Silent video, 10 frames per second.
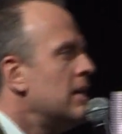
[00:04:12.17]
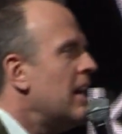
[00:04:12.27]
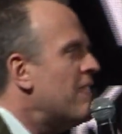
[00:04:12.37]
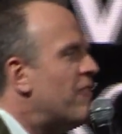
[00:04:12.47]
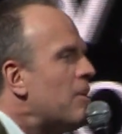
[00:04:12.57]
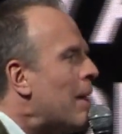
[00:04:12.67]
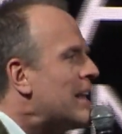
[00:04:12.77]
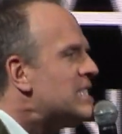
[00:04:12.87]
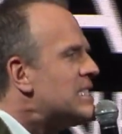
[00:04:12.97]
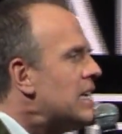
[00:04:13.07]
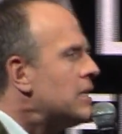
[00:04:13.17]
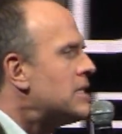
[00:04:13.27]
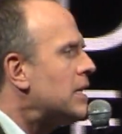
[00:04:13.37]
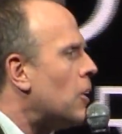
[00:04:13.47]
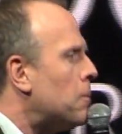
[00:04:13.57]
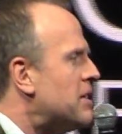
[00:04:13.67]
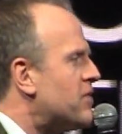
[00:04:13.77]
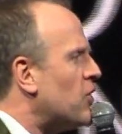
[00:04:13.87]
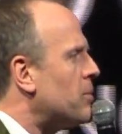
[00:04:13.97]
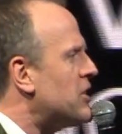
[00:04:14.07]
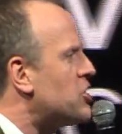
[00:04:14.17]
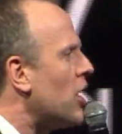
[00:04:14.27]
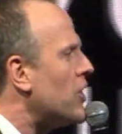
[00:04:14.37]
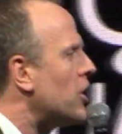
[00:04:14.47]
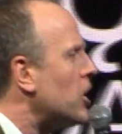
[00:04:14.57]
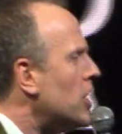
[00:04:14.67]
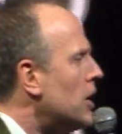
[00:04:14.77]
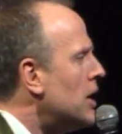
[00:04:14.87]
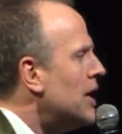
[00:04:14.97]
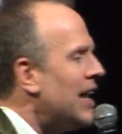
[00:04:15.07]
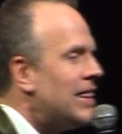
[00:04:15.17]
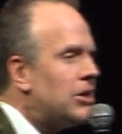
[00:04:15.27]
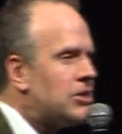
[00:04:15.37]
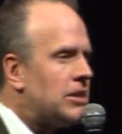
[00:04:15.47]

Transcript: Everybody steals and copies from each other. And there's